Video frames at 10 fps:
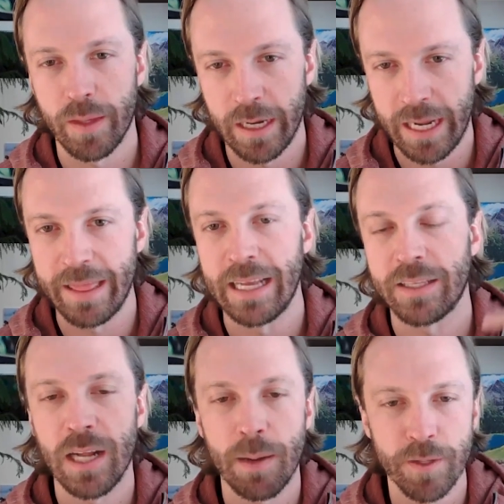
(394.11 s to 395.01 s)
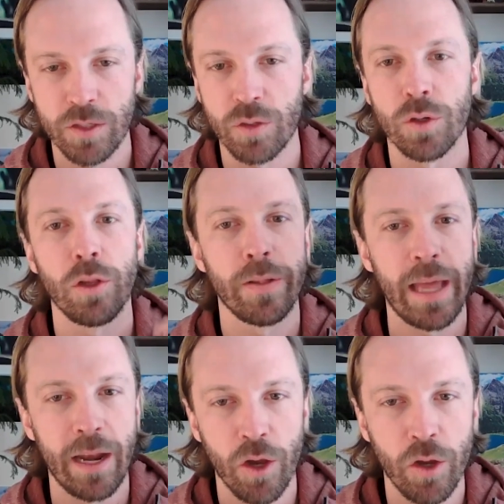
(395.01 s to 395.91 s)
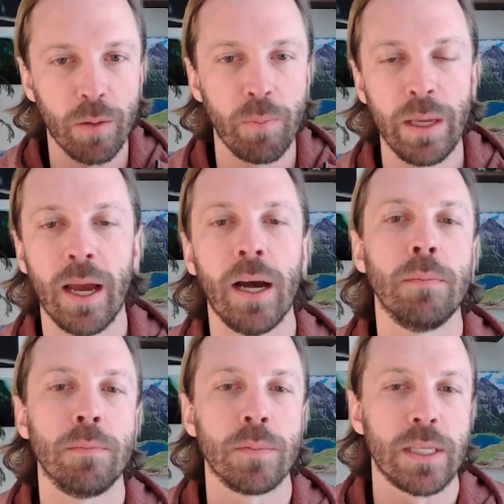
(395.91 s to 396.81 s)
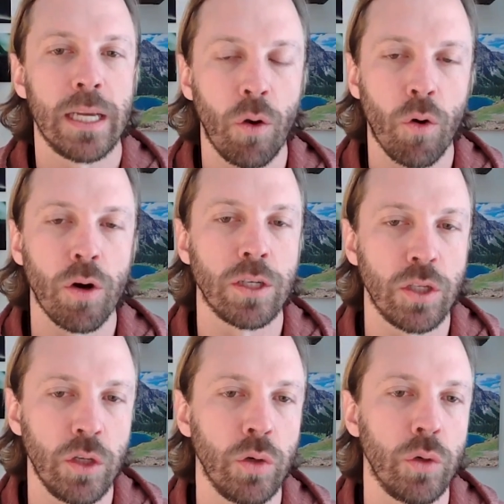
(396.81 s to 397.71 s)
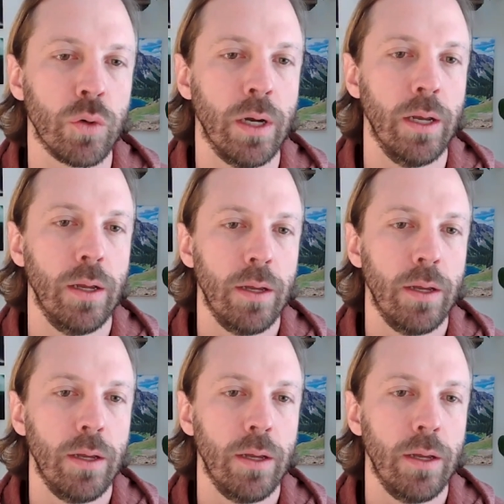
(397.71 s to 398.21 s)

again, that stop the scroll or that hook becomes in order to